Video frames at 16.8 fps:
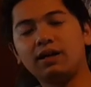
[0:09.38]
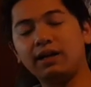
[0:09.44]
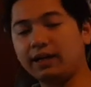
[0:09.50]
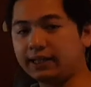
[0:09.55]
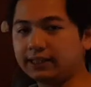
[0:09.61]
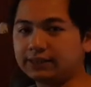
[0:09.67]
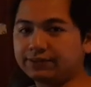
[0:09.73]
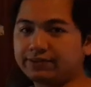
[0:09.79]

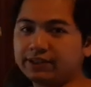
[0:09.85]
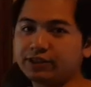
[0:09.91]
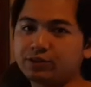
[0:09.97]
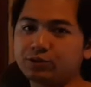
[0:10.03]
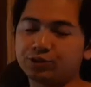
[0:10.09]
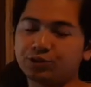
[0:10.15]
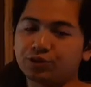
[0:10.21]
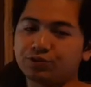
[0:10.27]
It is very
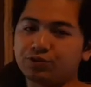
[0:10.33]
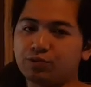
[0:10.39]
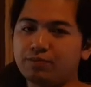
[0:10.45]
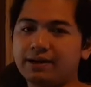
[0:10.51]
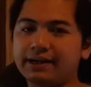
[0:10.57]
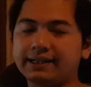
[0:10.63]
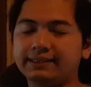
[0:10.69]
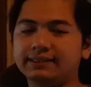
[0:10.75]
crucial for
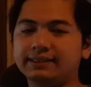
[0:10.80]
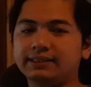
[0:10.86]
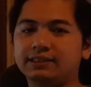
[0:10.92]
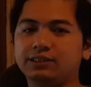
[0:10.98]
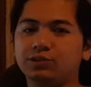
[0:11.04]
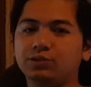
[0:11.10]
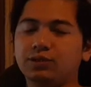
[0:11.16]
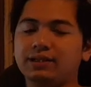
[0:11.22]
marketers
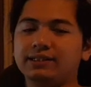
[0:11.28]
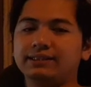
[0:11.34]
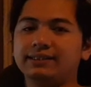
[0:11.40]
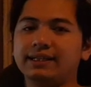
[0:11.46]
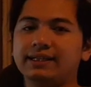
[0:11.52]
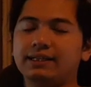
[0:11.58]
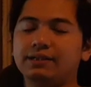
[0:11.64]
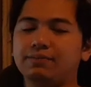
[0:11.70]
to
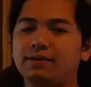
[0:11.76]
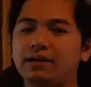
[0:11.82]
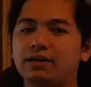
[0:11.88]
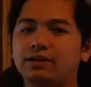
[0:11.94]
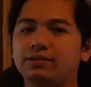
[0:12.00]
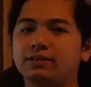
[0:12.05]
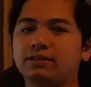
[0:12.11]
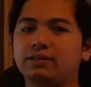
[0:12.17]
understand
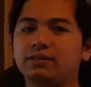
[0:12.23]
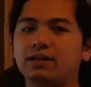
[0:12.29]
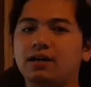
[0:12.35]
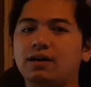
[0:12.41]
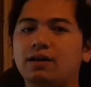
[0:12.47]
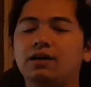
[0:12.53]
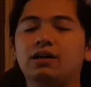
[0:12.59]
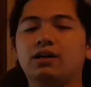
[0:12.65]
about
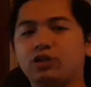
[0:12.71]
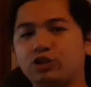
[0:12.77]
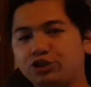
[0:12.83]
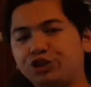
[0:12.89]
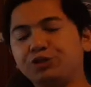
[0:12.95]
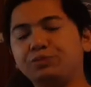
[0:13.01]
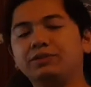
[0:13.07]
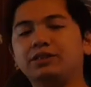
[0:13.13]

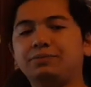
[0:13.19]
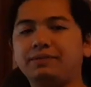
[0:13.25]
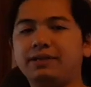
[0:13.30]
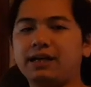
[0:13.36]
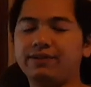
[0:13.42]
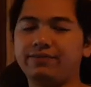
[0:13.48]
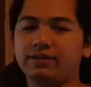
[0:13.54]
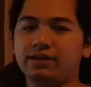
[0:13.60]
consumers'
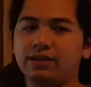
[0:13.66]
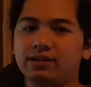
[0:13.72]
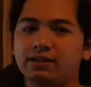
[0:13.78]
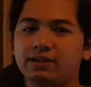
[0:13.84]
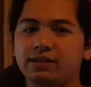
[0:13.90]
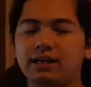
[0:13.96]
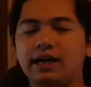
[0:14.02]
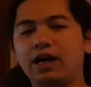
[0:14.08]
behavior,
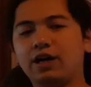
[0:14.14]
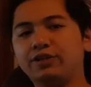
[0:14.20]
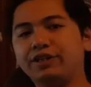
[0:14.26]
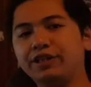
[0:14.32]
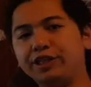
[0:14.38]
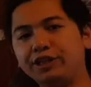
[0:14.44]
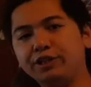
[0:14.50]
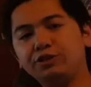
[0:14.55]
how they
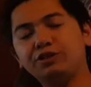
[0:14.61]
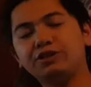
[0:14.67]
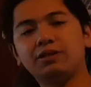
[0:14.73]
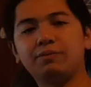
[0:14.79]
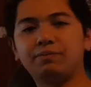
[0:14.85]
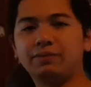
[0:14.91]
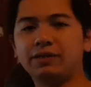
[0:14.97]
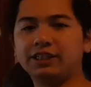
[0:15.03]
use,
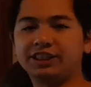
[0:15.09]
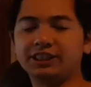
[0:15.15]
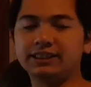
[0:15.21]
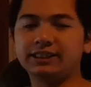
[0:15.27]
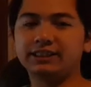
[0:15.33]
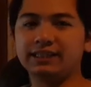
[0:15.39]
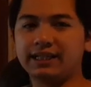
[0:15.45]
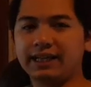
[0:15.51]

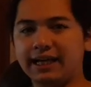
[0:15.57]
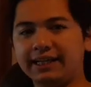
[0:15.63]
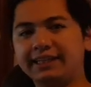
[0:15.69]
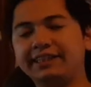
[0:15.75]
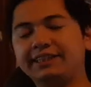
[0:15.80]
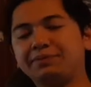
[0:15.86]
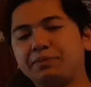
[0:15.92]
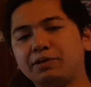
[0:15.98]
purchase, and
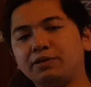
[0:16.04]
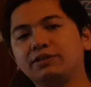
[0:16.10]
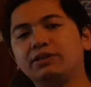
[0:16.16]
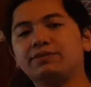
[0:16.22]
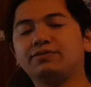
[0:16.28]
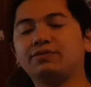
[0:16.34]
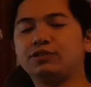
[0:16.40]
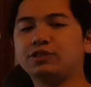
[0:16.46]
dispose
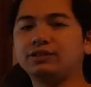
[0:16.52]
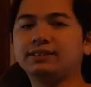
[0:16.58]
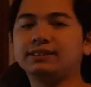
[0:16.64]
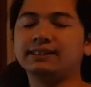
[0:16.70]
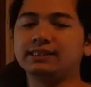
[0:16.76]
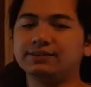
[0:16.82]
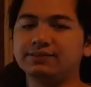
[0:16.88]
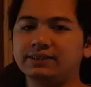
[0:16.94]
of goods and
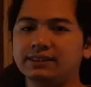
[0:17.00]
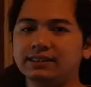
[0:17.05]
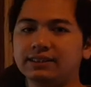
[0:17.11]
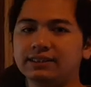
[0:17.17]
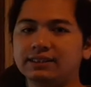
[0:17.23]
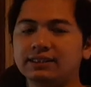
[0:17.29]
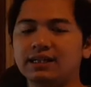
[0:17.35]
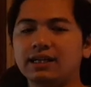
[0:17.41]

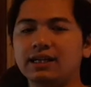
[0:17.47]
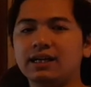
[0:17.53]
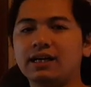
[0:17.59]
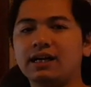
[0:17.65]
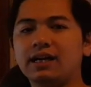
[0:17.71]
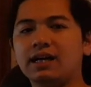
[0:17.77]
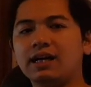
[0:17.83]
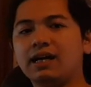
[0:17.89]
services,
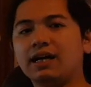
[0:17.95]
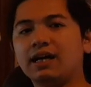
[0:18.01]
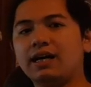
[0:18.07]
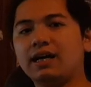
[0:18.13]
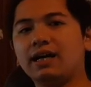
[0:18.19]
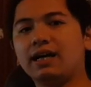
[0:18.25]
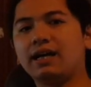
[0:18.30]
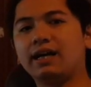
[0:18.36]

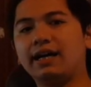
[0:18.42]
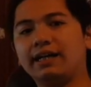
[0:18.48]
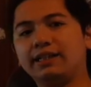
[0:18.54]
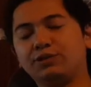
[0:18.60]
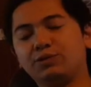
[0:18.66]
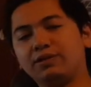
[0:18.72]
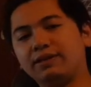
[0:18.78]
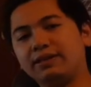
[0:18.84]
as
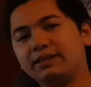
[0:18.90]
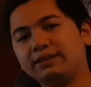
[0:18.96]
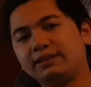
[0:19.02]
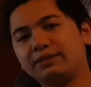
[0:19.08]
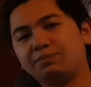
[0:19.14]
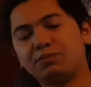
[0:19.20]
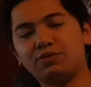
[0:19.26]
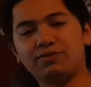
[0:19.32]
well as
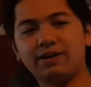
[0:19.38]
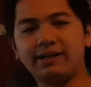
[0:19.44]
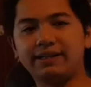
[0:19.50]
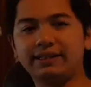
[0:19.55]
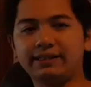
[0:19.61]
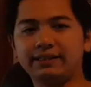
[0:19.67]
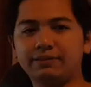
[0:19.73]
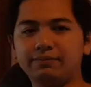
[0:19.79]

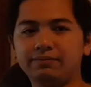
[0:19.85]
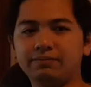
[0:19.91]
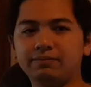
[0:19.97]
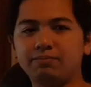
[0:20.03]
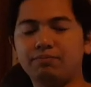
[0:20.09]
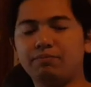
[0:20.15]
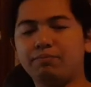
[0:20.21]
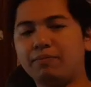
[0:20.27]
providing
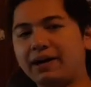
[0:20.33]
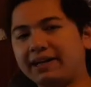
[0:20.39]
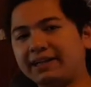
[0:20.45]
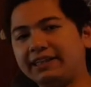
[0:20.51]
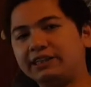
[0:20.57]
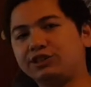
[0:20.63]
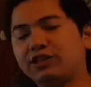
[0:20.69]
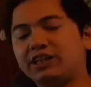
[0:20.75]
them
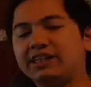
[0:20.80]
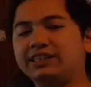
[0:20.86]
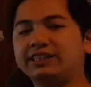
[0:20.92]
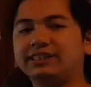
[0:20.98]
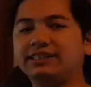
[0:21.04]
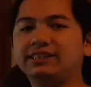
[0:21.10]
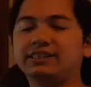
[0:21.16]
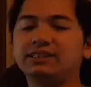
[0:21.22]
marketing
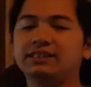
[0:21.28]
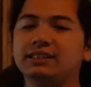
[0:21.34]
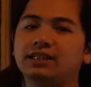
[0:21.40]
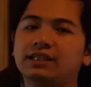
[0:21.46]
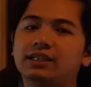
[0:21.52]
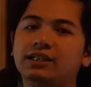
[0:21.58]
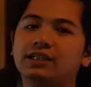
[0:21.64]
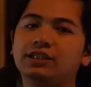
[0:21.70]
strategies
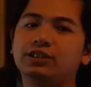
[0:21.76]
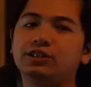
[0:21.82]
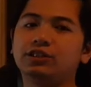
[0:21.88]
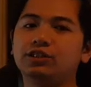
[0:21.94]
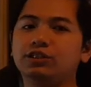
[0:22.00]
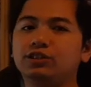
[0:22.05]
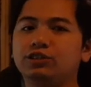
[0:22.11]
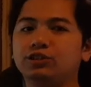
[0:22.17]

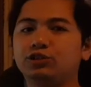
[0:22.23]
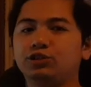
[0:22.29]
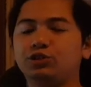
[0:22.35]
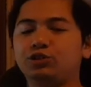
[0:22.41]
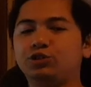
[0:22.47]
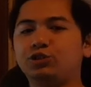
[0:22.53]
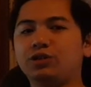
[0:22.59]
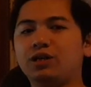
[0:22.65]

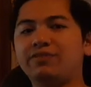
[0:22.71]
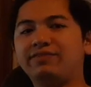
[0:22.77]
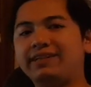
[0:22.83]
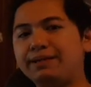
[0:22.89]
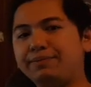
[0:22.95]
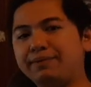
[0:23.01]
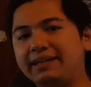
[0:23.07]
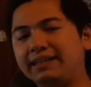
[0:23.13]
to have
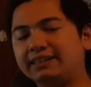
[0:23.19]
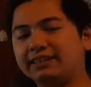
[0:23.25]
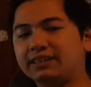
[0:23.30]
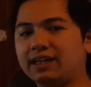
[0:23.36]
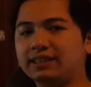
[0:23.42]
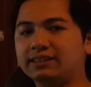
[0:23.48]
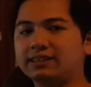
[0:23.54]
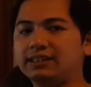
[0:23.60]
deep
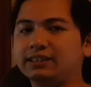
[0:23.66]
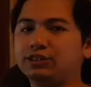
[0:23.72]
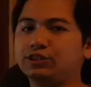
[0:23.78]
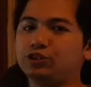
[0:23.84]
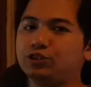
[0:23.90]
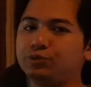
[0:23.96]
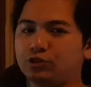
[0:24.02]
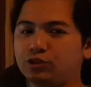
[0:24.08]
insights
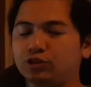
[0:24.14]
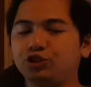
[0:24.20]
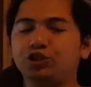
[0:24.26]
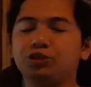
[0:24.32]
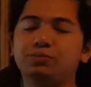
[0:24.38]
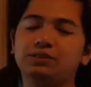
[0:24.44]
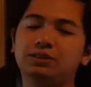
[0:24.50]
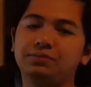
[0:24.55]
into
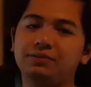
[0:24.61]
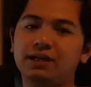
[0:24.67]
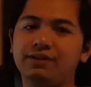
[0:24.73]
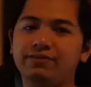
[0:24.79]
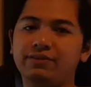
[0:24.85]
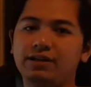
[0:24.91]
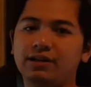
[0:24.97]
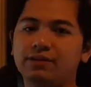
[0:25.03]
consumers'
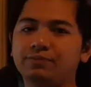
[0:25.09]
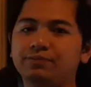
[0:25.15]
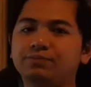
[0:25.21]
behavior.